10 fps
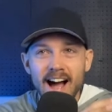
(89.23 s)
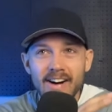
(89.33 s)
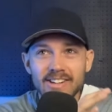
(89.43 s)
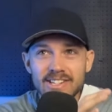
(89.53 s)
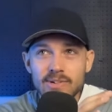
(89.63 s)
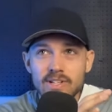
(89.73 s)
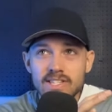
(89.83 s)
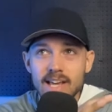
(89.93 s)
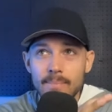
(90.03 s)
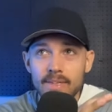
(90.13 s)
they're out
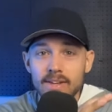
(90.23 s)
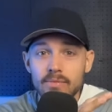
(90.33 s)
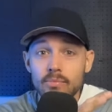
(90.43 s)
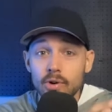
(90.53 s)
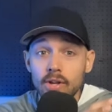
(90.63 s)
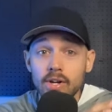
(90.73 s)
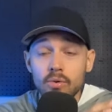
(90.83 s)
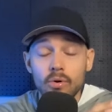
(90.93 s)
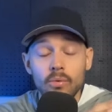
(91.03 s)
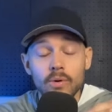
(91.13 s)
doing something
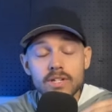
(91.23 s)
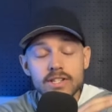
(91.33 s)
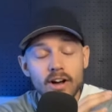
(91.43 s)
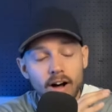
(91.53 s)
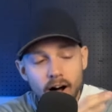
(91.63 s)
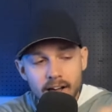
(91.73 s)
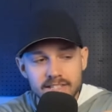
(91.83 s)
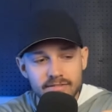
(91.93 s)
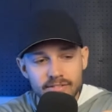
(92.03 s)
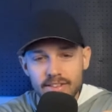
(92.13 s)
really cool, which is
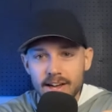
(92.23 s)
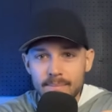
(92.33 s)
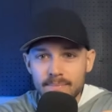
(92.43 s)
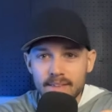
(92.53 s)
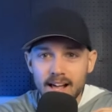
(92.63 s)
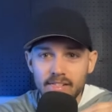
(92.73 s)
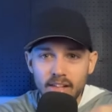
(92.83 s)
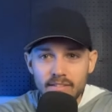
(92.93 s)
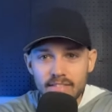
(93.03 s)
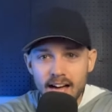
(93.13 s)
awesome for them.
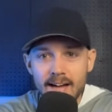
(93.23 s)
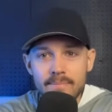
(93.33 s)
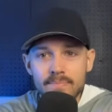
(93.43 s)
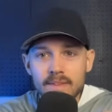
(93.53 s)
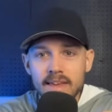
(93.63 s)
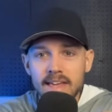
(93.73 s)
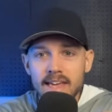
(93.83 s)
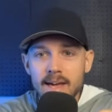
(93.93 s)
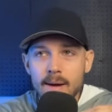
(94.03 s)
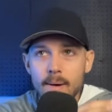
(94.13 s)
I love that.
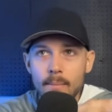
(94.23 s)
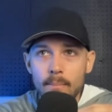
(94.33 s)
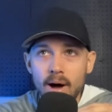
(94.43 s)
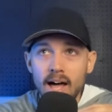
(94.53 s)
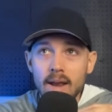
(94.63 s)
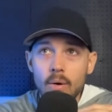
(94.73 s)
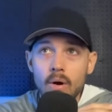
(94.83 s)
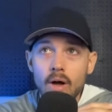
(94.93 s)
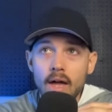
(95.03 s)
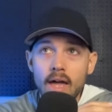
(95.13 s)

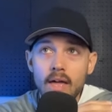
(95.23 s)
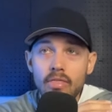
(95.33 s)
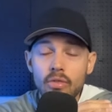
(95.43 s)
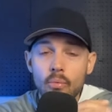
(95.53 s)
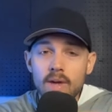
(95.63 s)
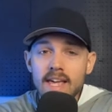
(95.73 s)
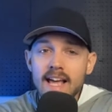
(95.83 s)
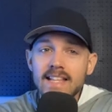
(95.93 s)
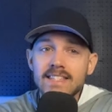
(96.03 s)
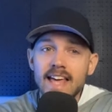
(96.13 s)
But the
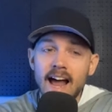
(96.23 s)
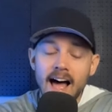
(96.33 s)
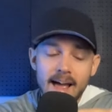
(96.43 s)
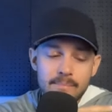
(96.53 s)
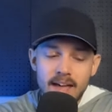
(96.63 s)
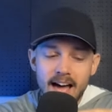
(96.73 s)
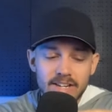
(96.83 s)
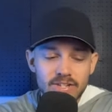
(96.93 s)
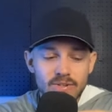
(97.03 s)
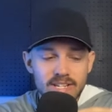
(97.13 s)
weekends that I'm
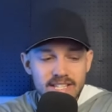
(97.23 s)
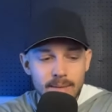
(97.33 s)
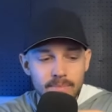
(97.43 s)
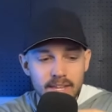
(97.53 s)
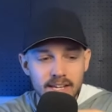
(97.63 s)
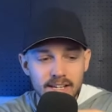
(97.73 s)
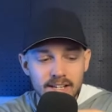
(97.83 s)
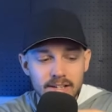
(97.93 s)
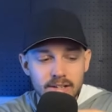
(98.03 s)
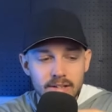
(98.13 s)
not doing
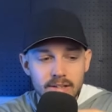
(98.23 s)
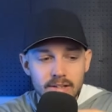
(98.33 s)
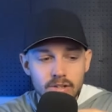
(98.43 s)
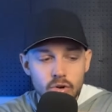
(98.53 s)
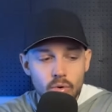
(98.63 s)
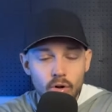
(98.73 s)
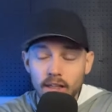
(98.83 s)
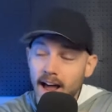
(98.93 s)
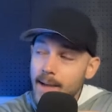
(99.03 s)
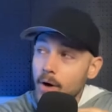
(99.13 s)
something
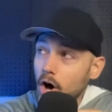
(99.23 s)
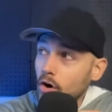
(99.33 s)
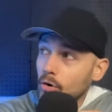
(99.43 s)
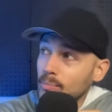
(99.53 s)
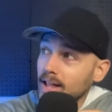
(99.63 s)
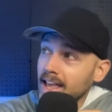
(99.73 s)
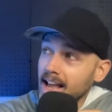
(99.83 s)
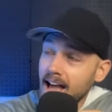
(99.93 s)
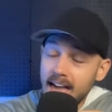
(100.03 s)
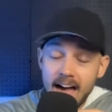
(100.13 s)
cool and I'm home,
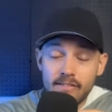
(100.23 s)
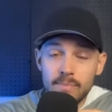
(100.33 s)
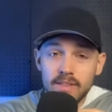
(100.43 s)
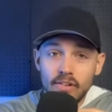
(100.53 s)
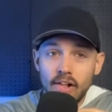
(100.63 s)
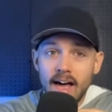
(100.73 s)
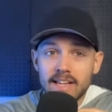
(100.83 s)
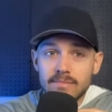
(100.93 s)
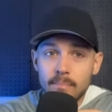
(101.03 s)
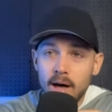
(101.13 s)
like I have been the
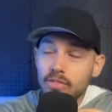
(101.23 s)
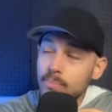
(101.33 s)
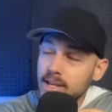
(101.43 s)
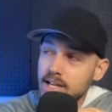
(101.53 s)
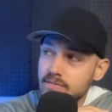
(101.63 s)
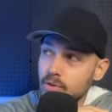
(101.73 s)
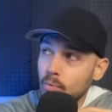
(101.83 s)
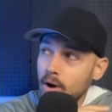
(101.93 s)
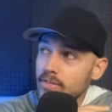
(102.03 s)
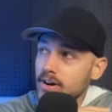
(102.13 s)
last month because of
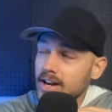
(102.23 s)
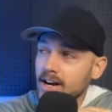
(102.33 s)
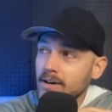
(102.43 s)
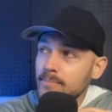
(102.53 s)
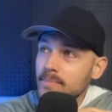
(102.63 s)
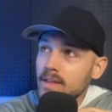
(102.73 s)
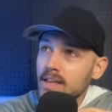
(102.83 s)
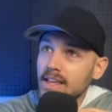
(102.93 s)
the weather here,